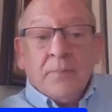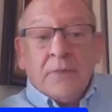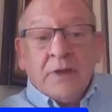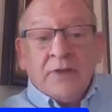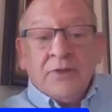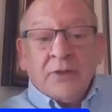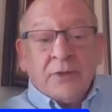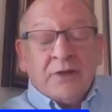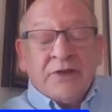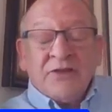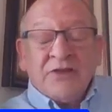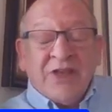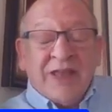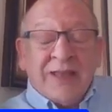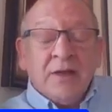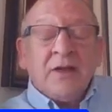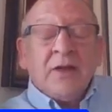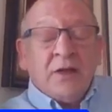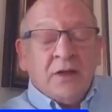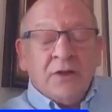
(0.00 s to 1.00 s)
There are
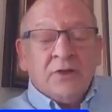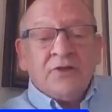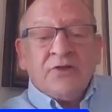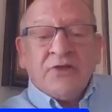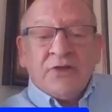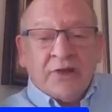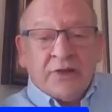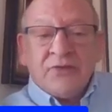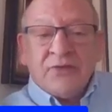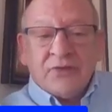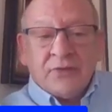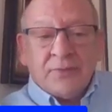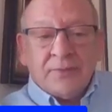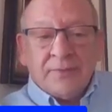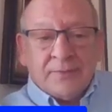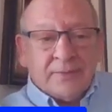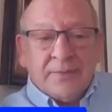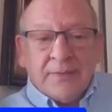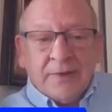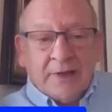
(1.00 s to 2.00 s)
10 clauses
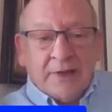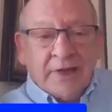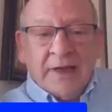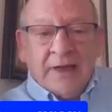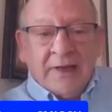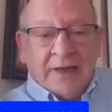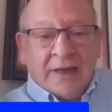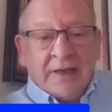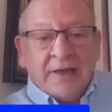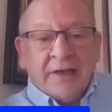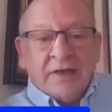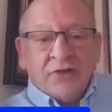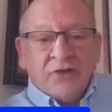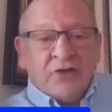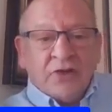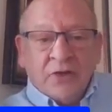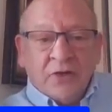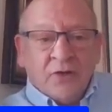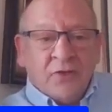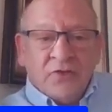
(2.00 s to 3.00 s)
in
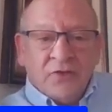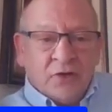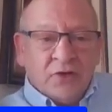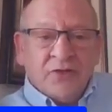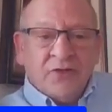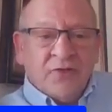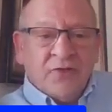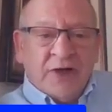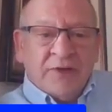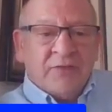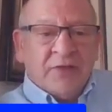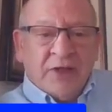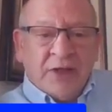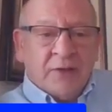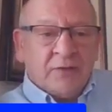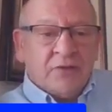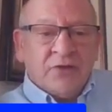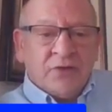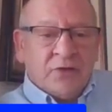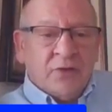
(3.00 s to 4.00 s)
ISO
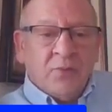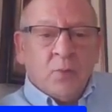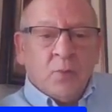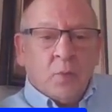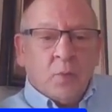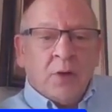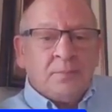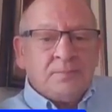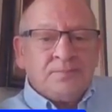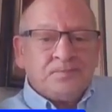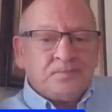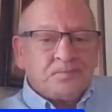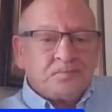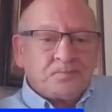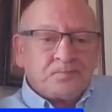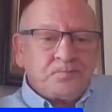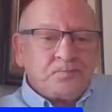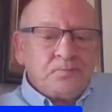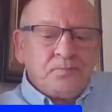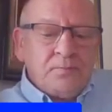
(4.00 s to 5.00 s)
45001,
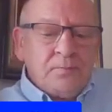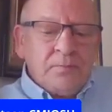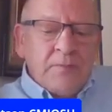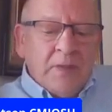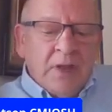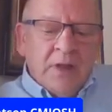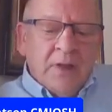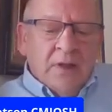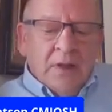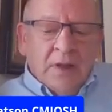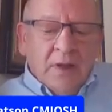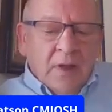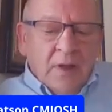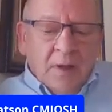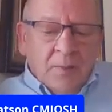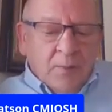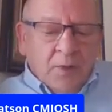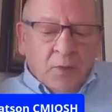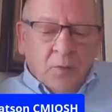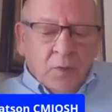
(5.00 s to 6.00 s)

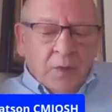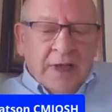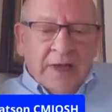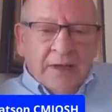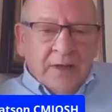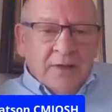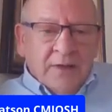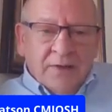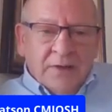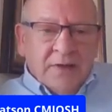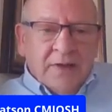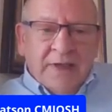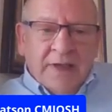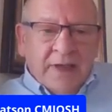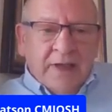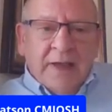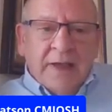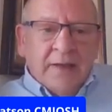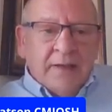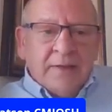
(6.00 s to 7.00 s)
but we're going to
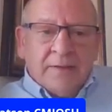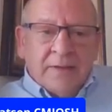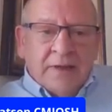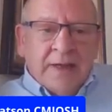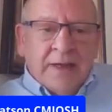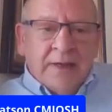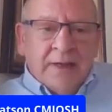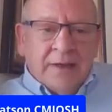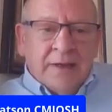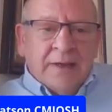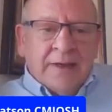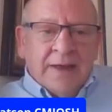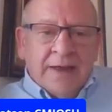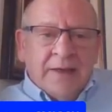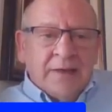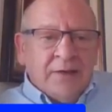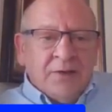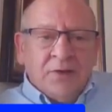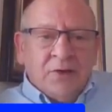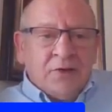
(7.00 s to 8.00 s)

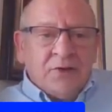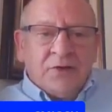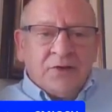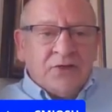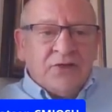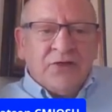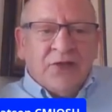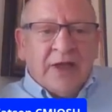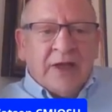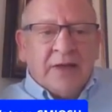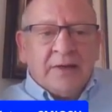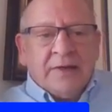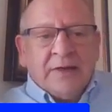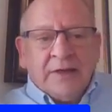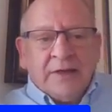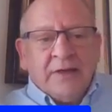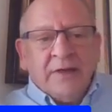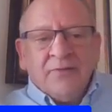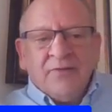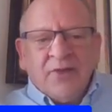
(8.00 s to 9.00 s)
gain an
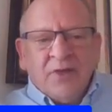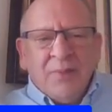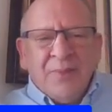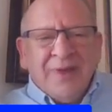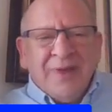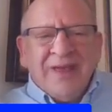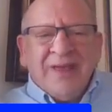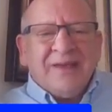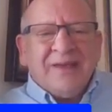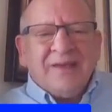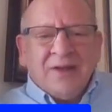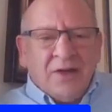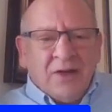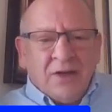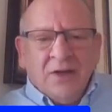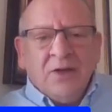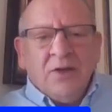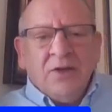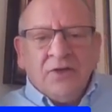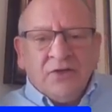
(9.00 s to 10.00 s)
understanding of the main
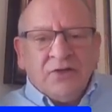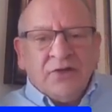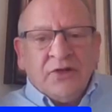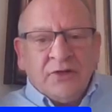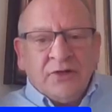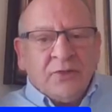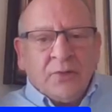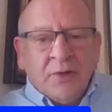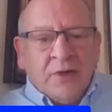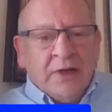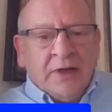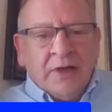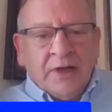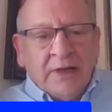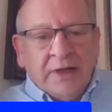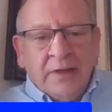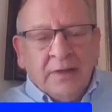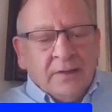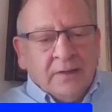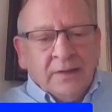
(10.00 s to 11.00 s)
clauses, really.